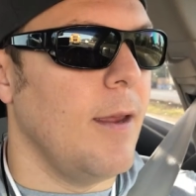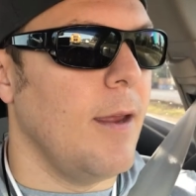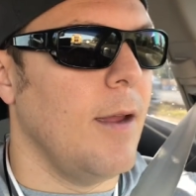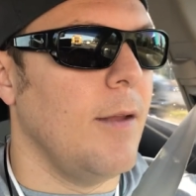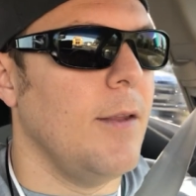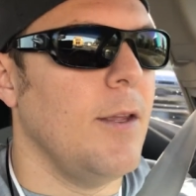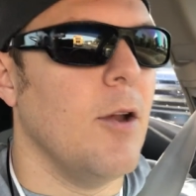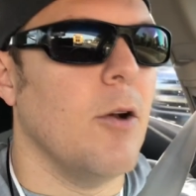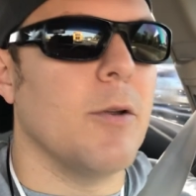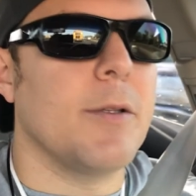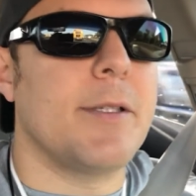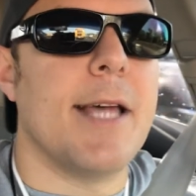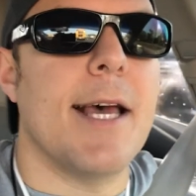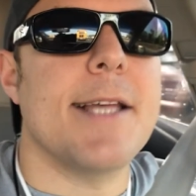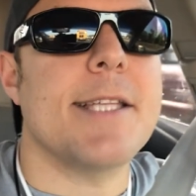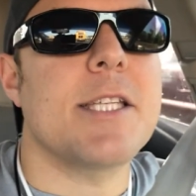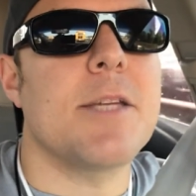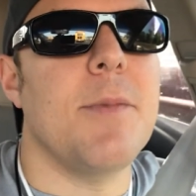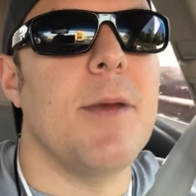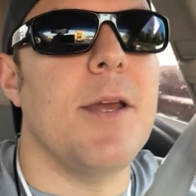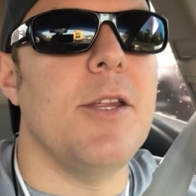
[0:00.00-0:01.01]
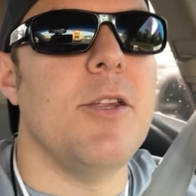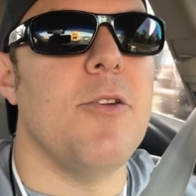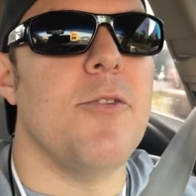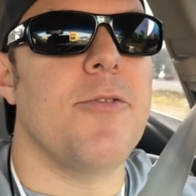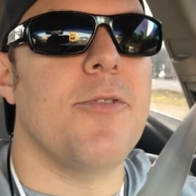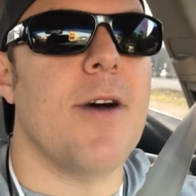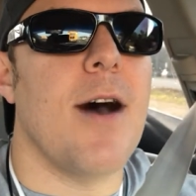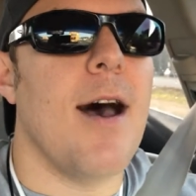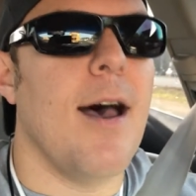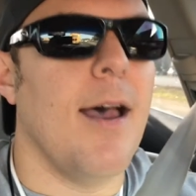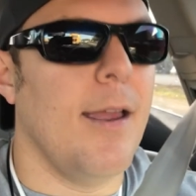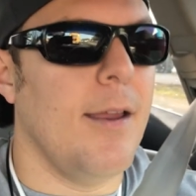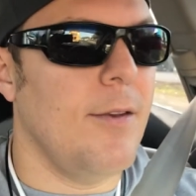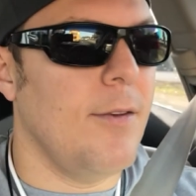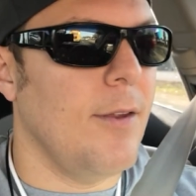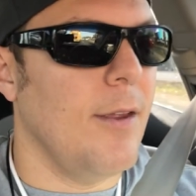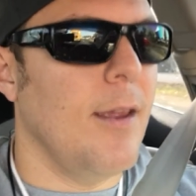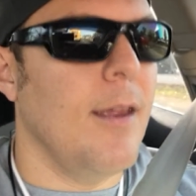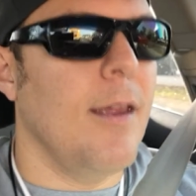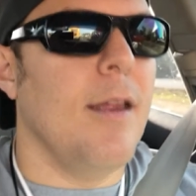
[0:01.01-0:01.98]
In the Old Testament, you
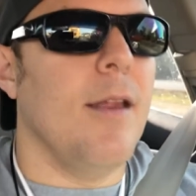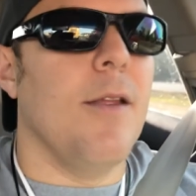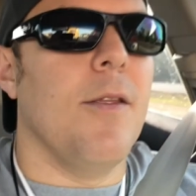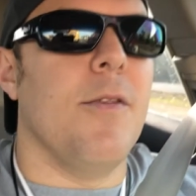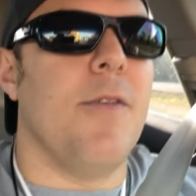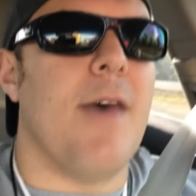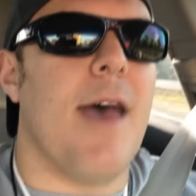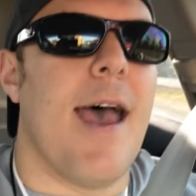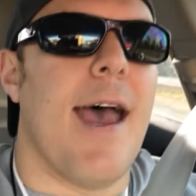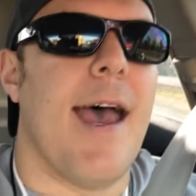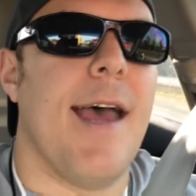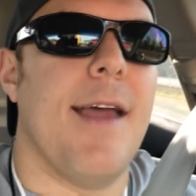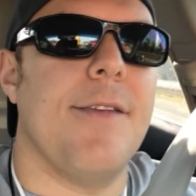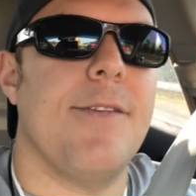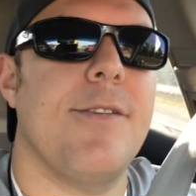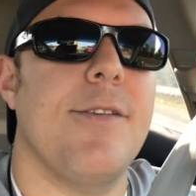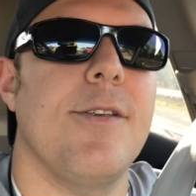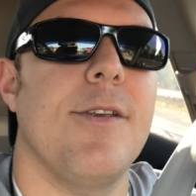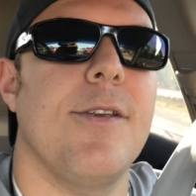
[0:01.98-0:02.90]
find that